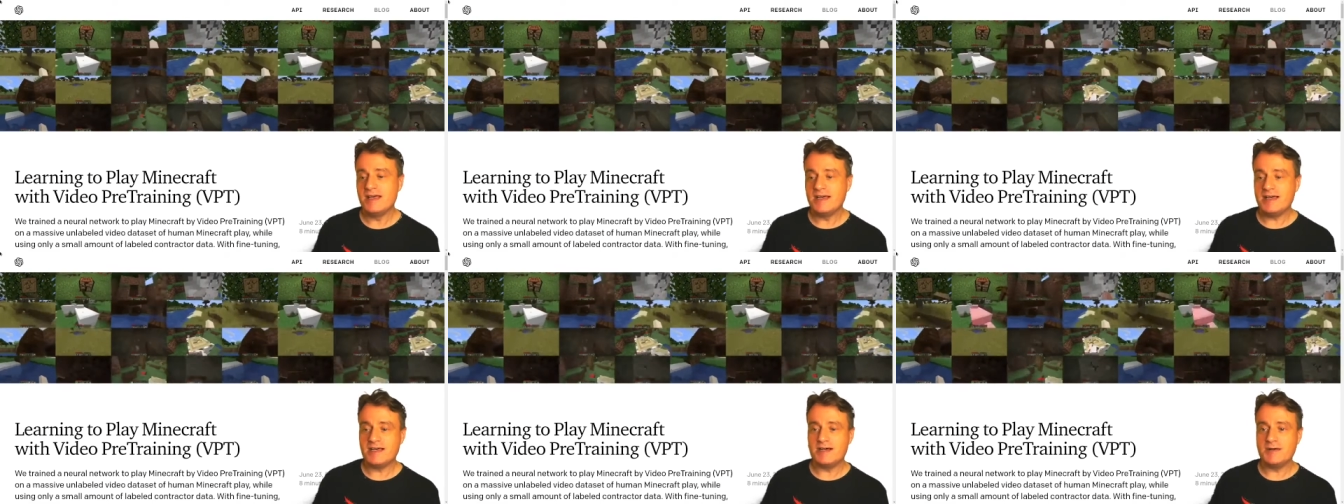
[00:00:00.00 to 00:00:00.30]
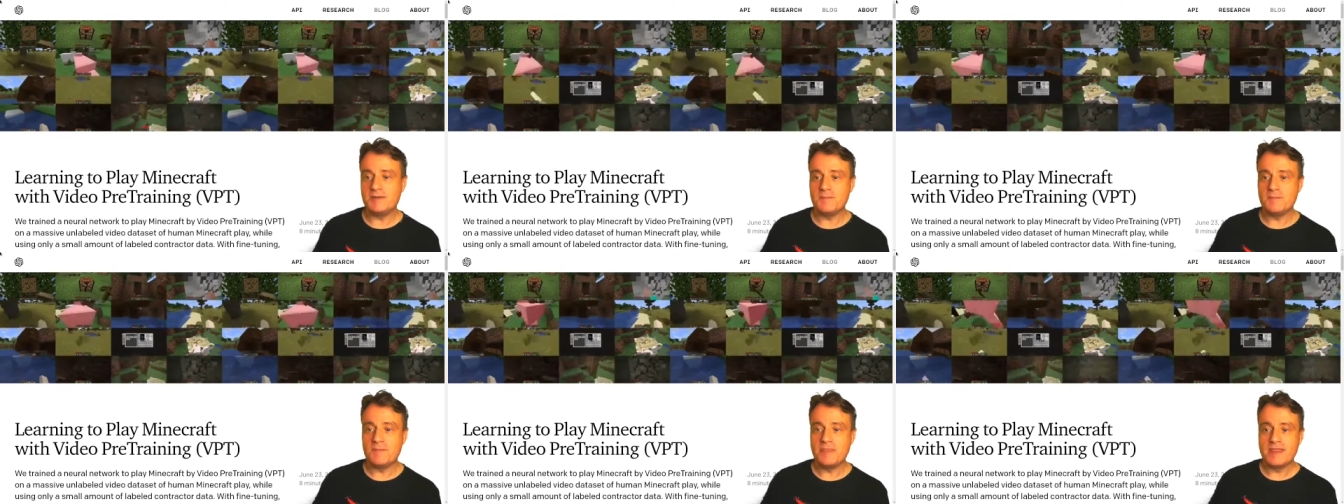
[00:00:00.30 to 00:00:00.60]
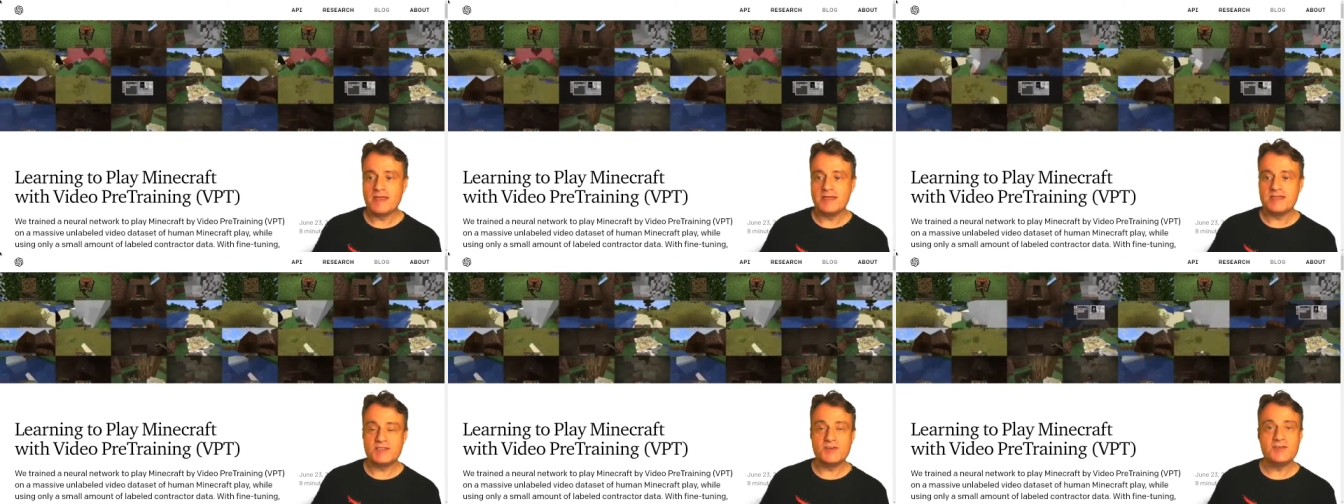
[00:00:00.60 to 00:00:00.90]
Um,
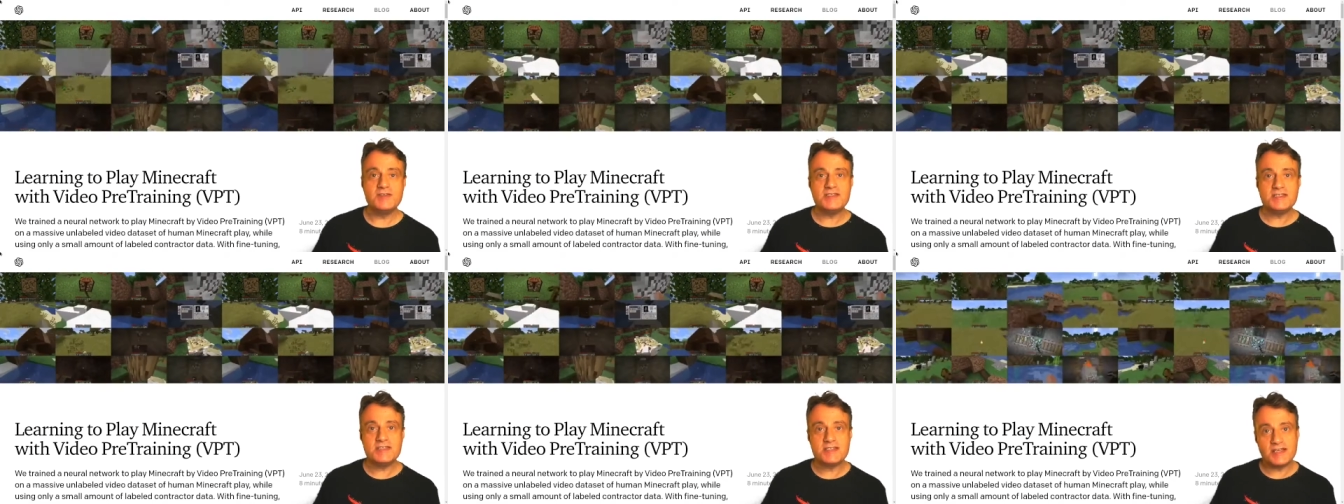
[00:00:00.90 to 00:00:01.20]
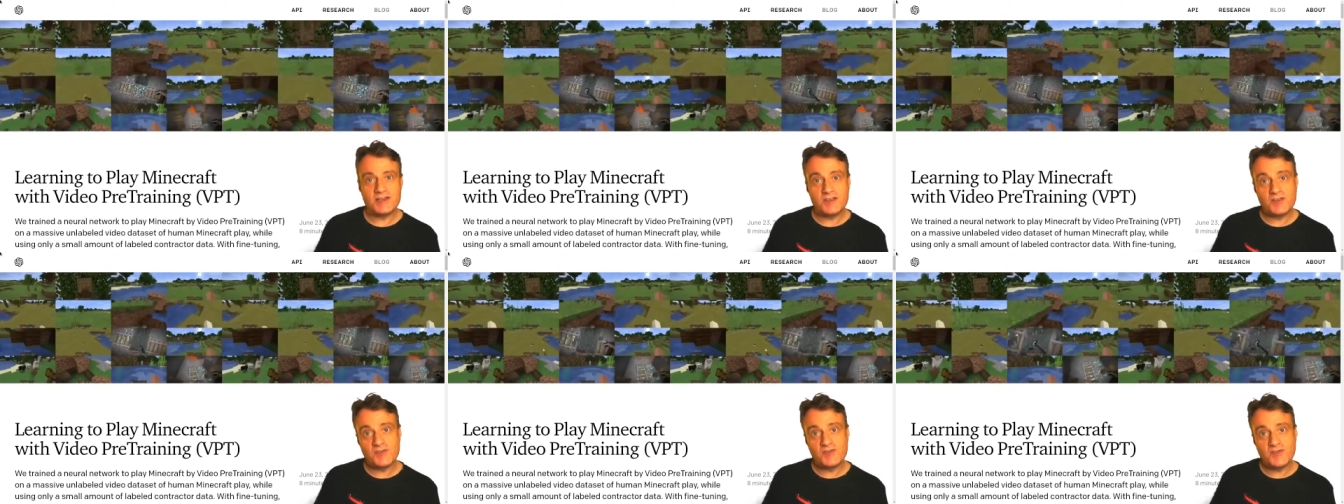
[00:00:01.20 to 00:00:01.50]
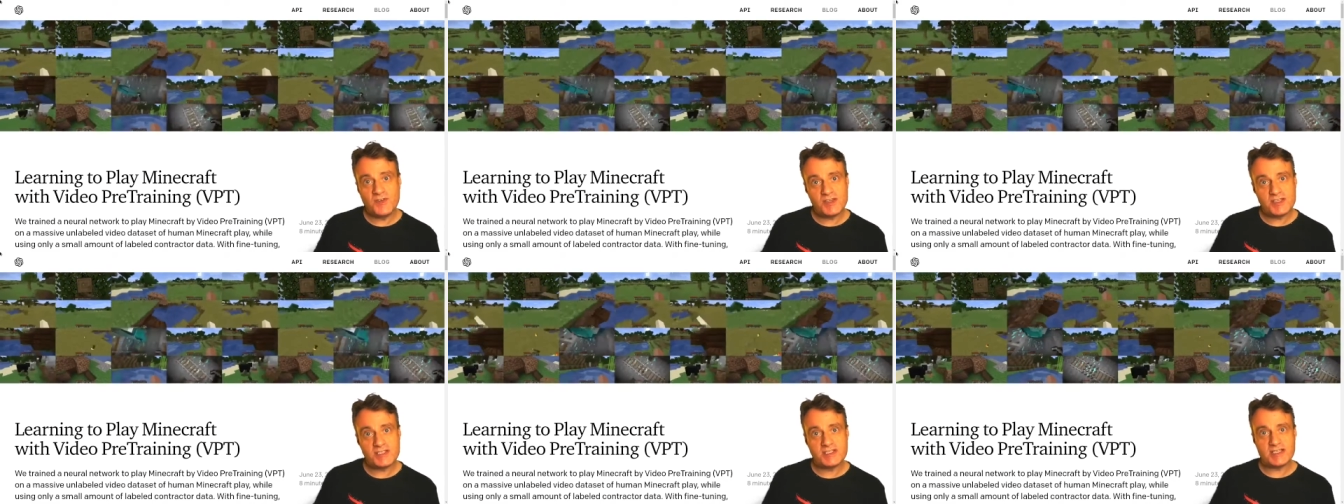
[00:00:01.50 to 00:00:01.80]
so this is kind of the
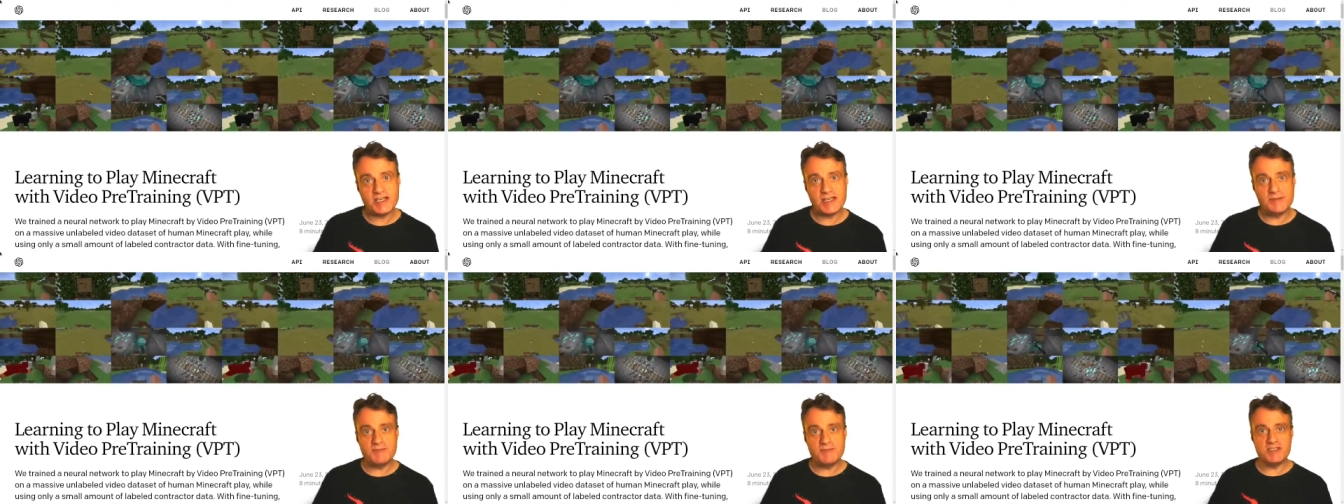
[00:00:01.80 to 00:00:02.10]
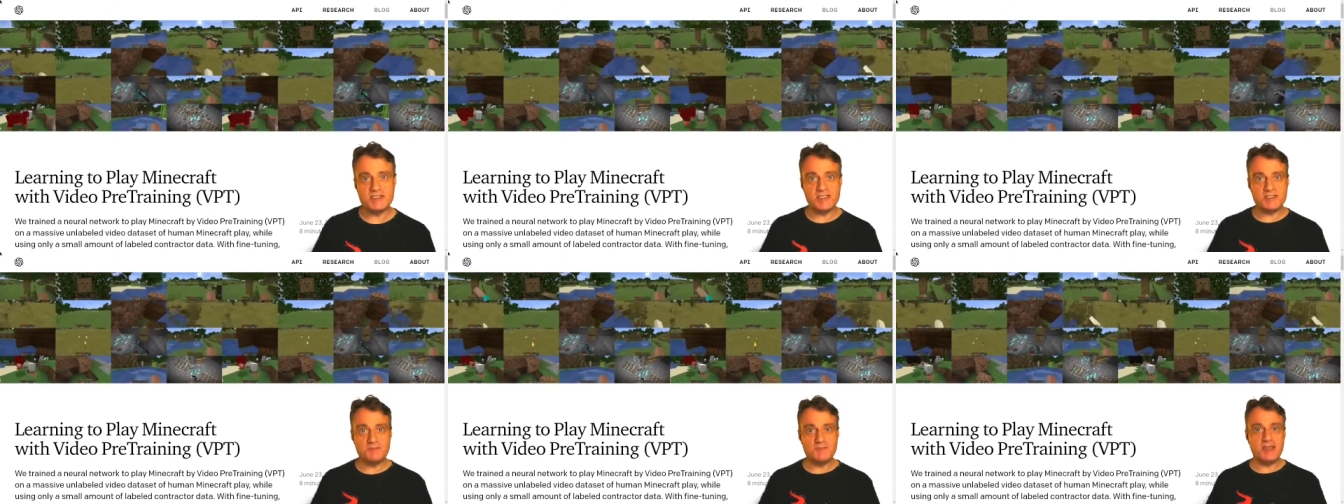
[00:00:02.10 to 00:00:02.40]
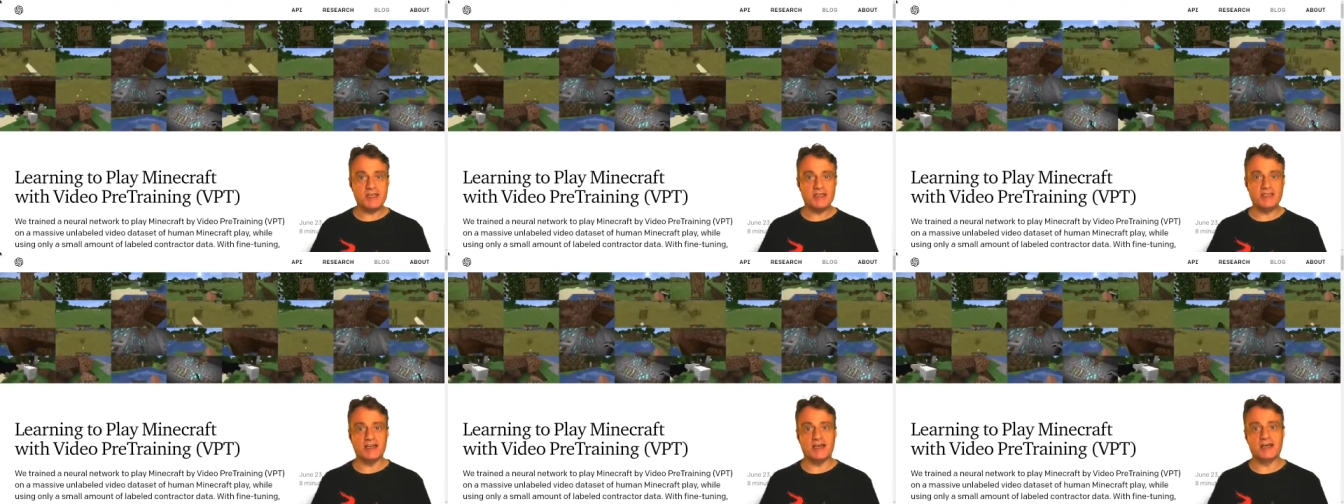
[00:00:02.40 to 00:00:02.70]
first time this is
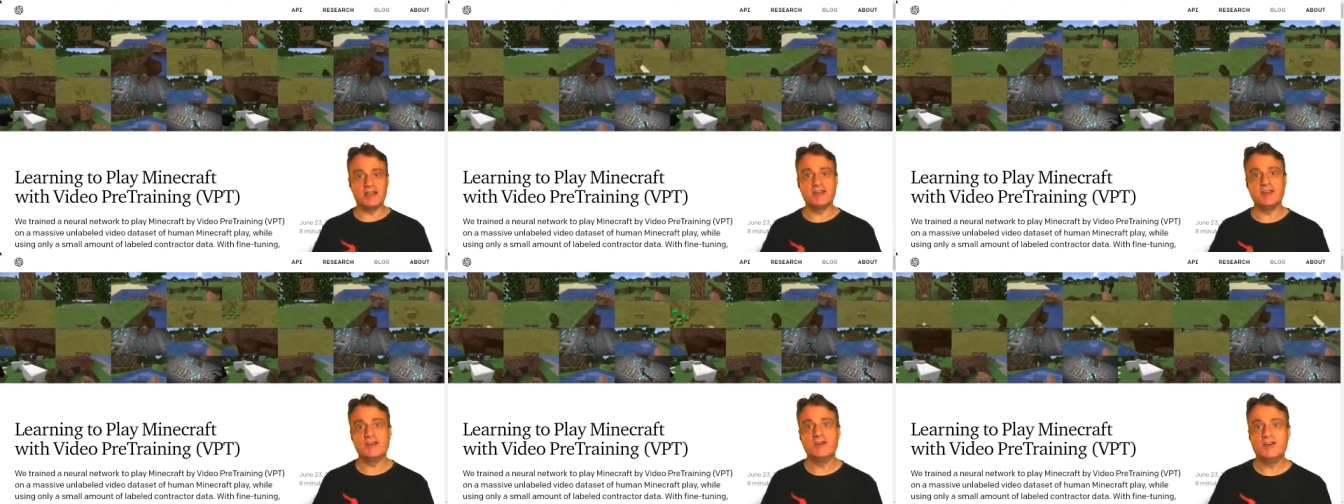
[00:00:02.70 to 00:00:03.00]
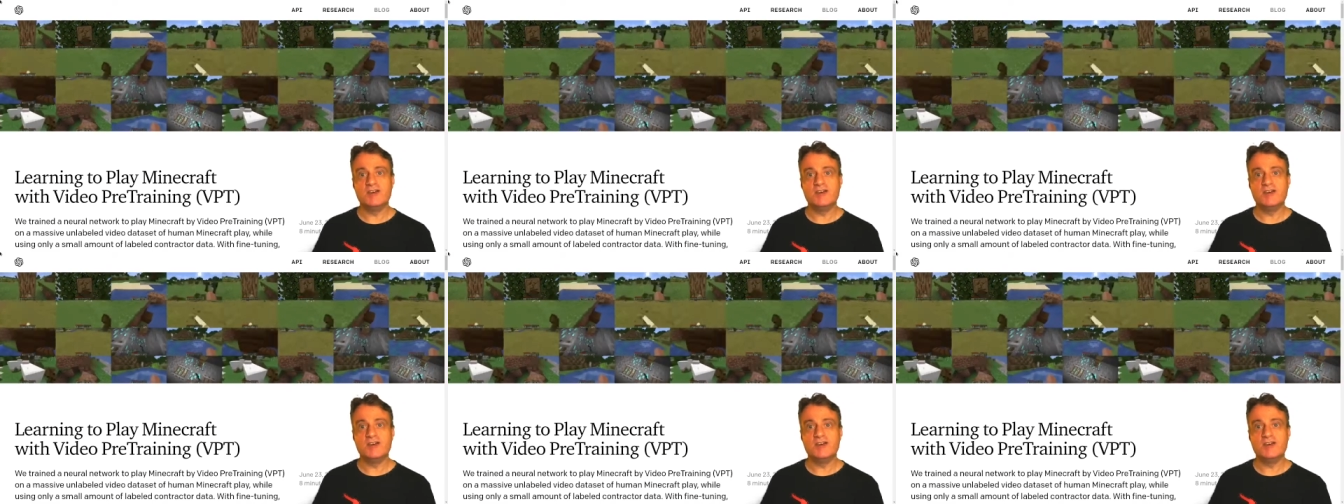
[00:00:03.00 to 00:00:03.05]
being done